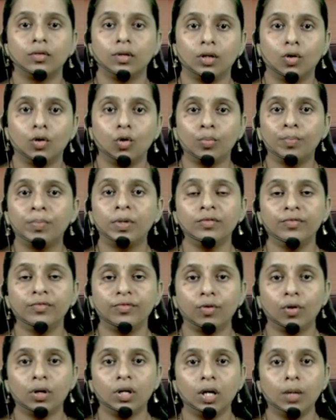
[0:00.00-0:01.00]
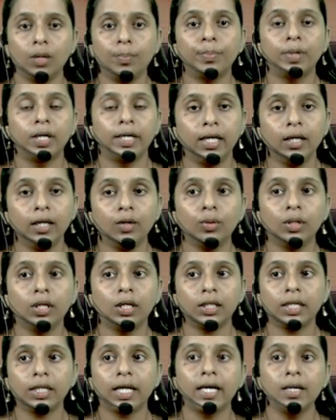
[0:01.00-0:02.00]
open for a
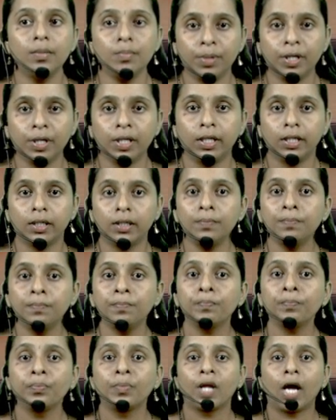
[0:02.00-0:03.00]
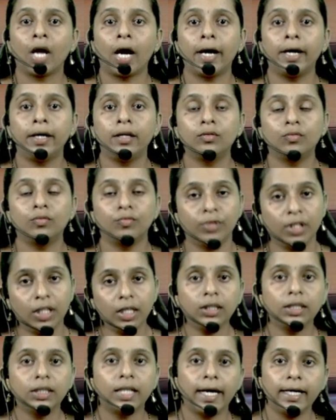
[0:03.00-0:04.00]
particular time period, and
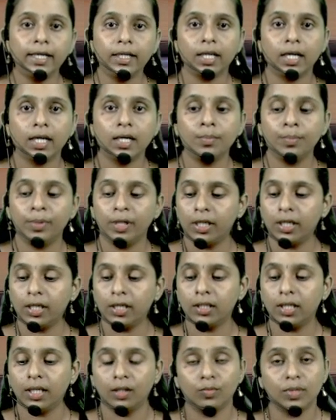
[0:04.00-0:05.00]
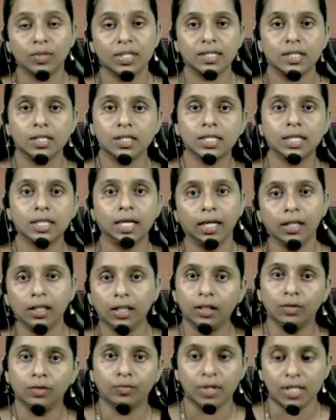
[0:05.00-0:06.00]
within that time period the investors can
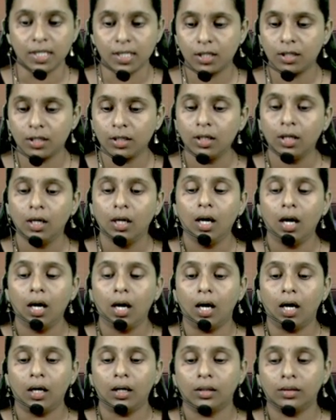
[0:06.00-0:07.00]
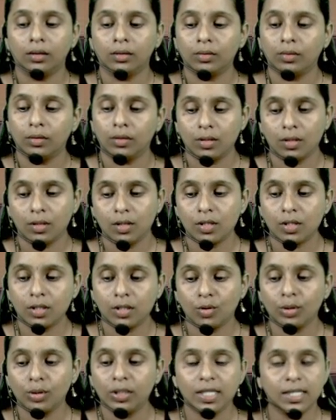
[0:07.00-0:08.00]
invest.
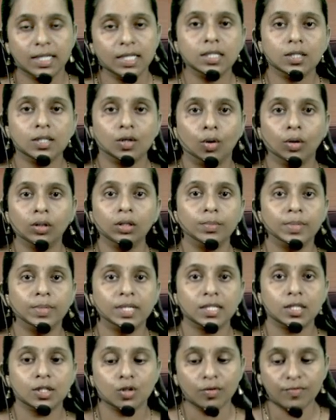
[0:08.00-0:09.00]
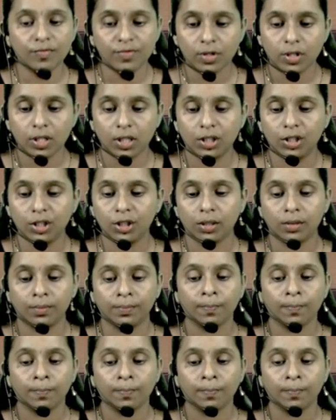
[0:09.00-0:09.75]
So this is on the basis of structure.